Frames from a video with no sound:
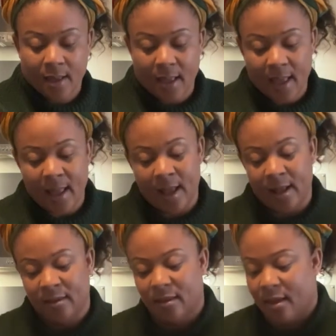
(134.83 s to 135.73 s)

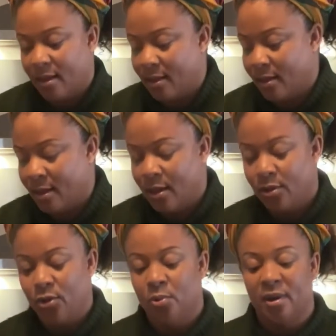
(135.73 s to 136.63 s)
And
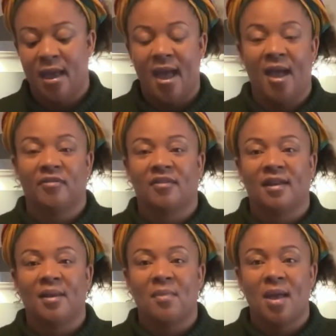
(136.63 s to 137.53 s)
you want to have
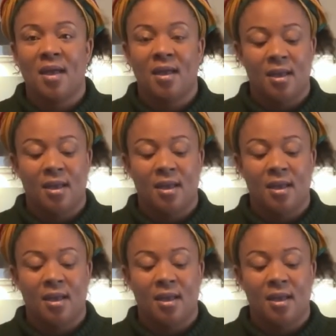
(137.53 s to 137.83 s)
some